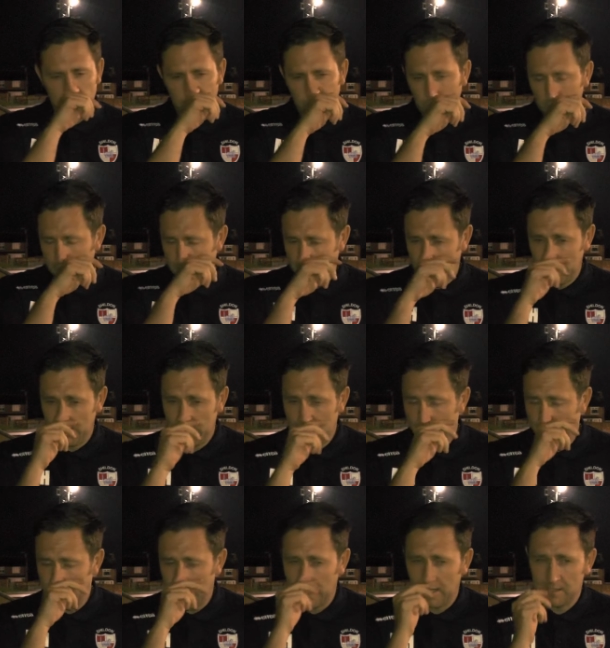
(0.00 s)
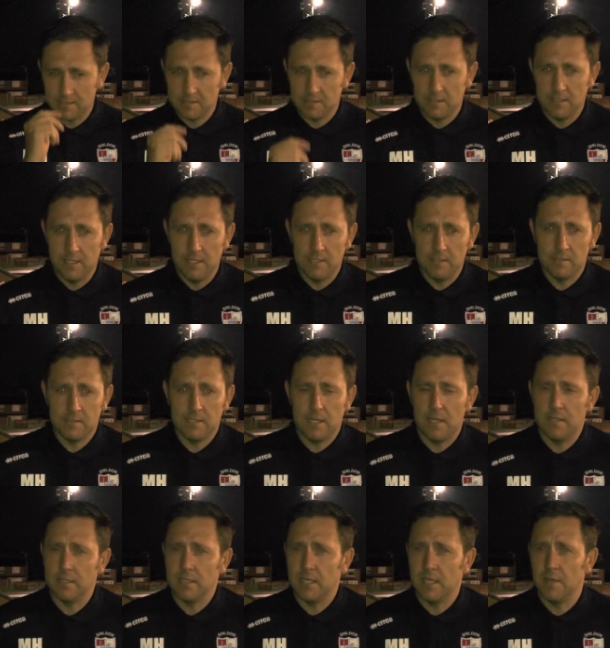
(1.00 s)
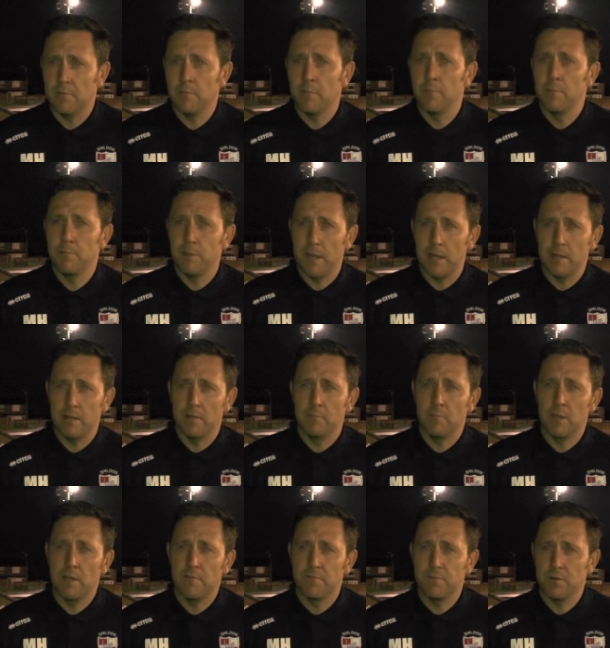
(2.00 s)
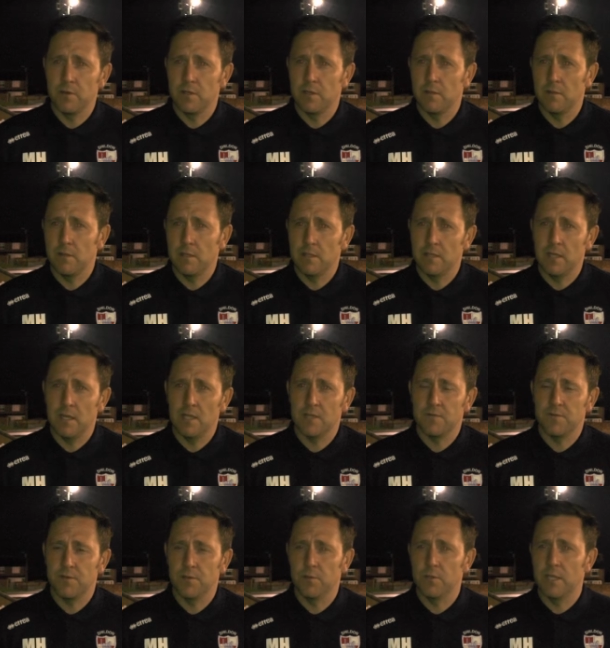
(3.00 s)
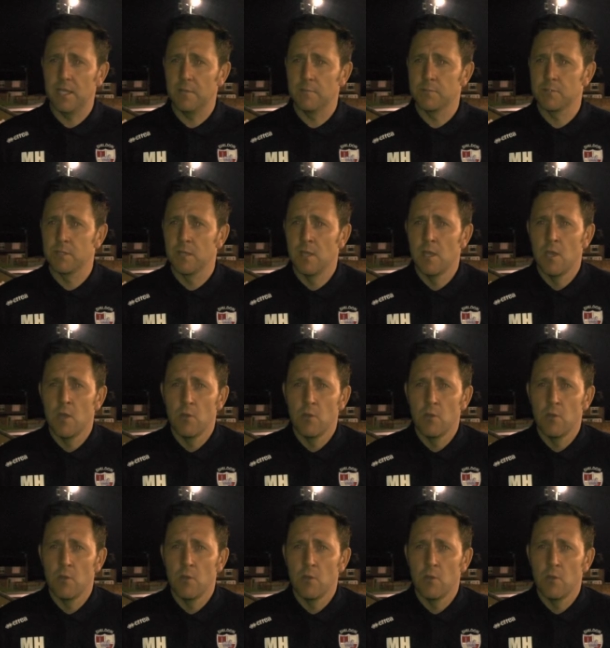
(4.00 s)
I wanted to get the lads today to start the game better than we have done in the, in the last few games.